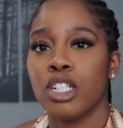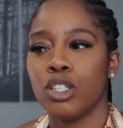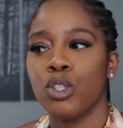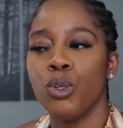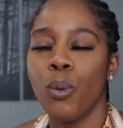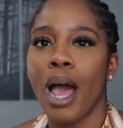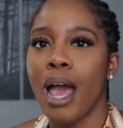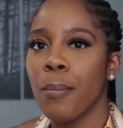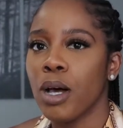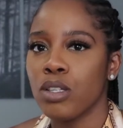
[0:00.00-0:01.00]
And two,
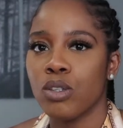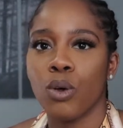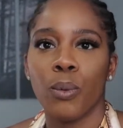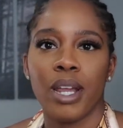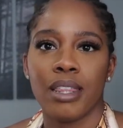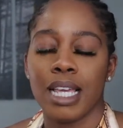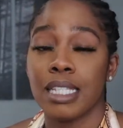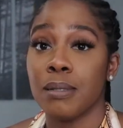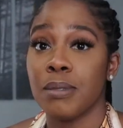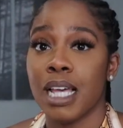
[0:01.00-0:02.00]
I'm also aware
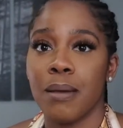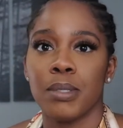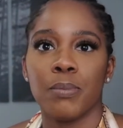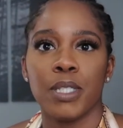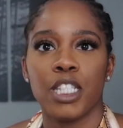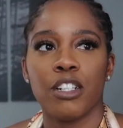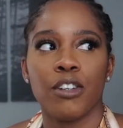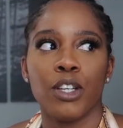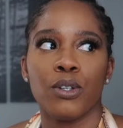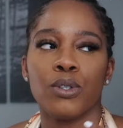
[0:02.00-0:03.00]
that sometimes
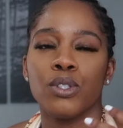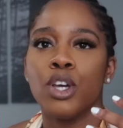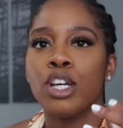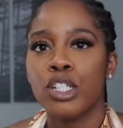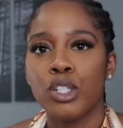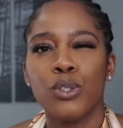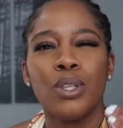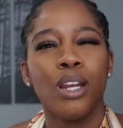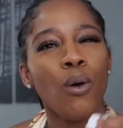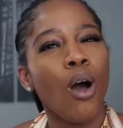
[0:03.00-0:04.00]
materials, shoe,
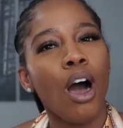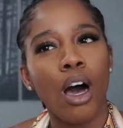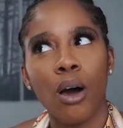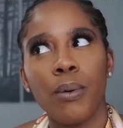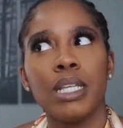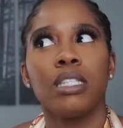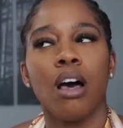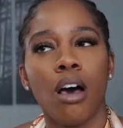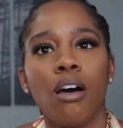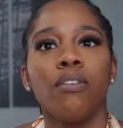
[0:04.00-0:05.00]
they don't always
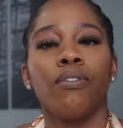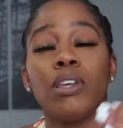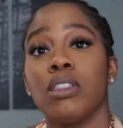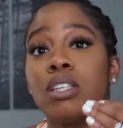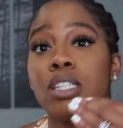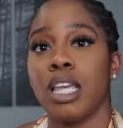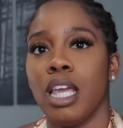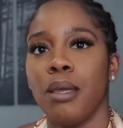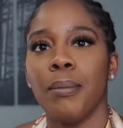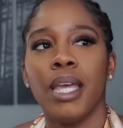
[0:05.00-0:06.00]
all fit the
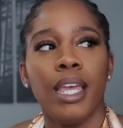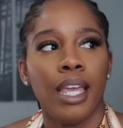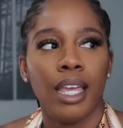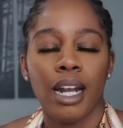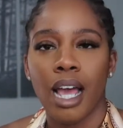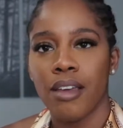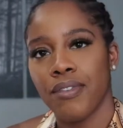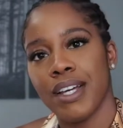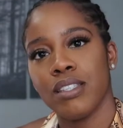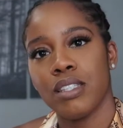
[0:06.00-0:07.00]
same. And I
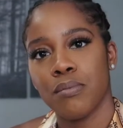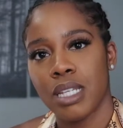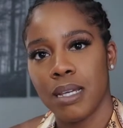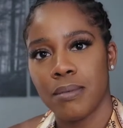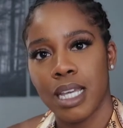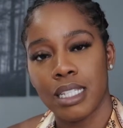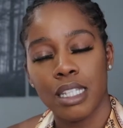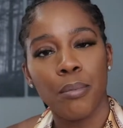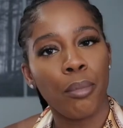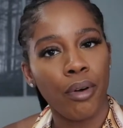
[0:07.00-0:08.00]
found sometimes that
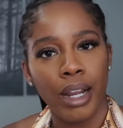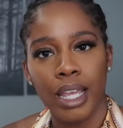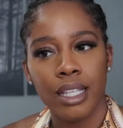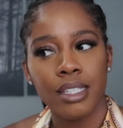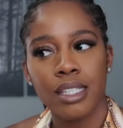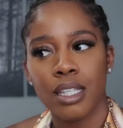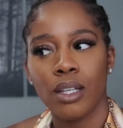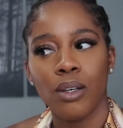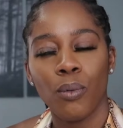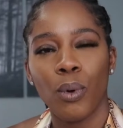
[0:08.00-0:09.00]
some brands,
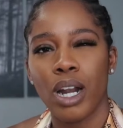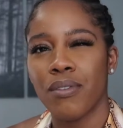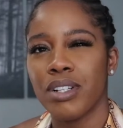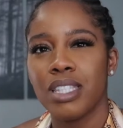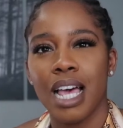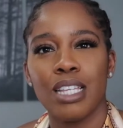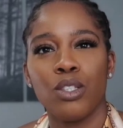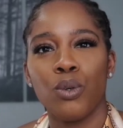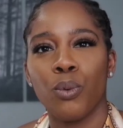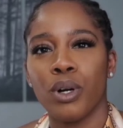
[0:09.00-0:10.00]
whatever
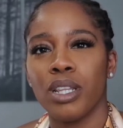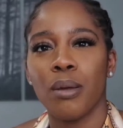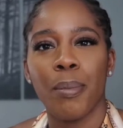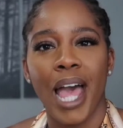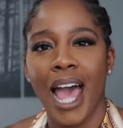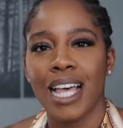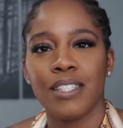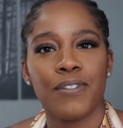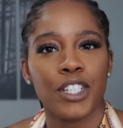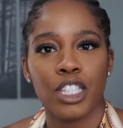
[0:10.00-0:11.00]
size you were in the
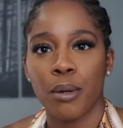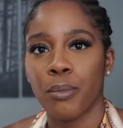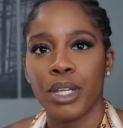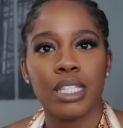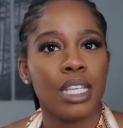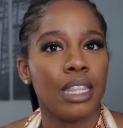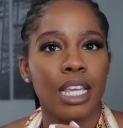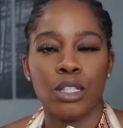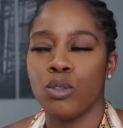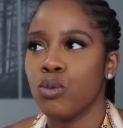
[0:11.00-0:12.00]
past, for some reason,
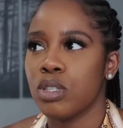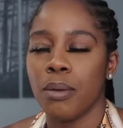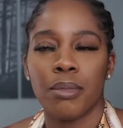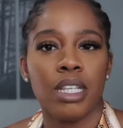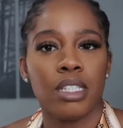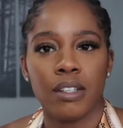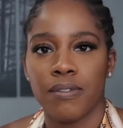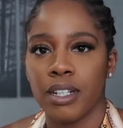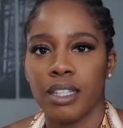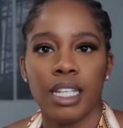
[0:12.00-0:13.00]
they do something
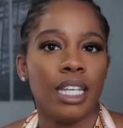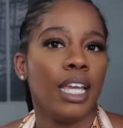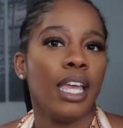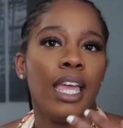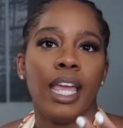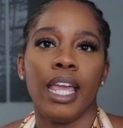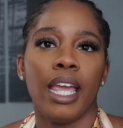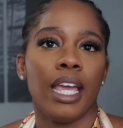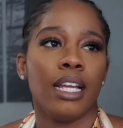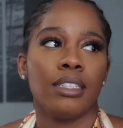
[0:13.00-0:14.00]
differently.
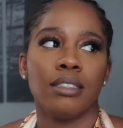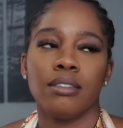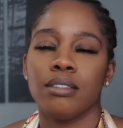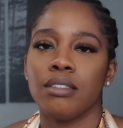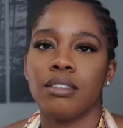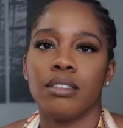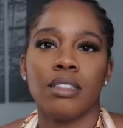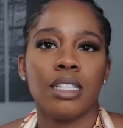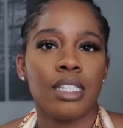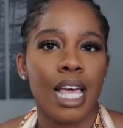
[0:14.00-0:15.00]
And
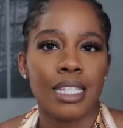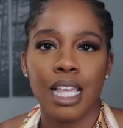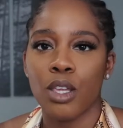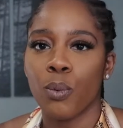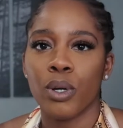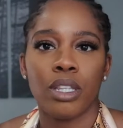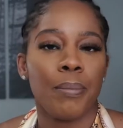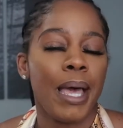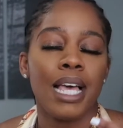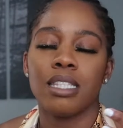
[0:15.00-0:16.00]
the size that you were in
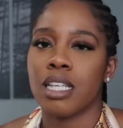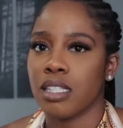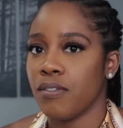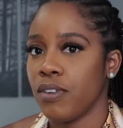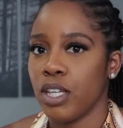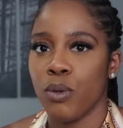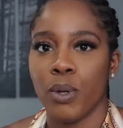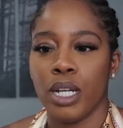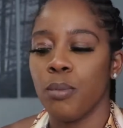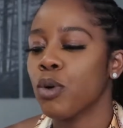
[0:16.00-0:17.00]
the past doesn't fit
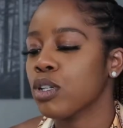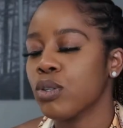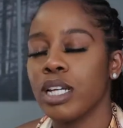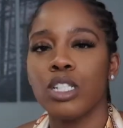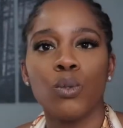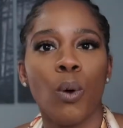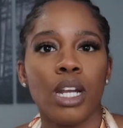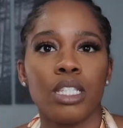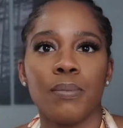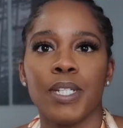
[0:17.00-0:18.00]
you anymore. So I just
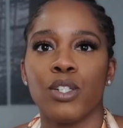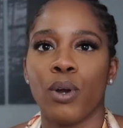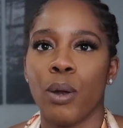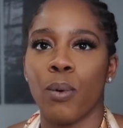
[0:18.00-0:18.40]
wanted to be sure.